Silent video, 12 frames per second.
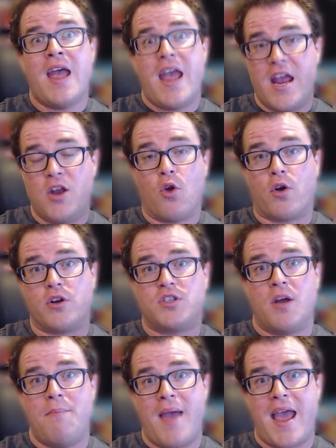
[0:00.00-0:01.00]
in order
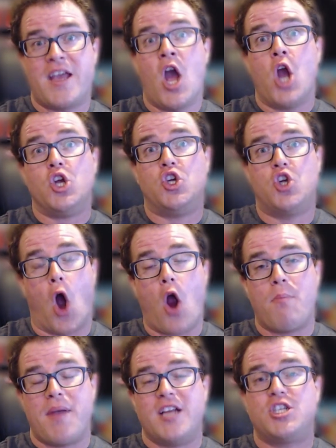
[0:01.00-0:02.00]
to make
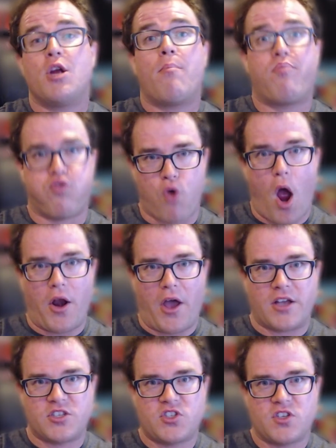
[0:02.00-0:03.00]
garbage
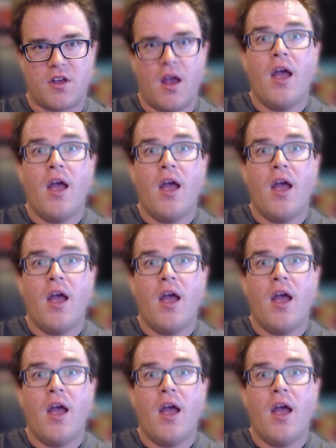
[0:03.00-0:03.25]
products.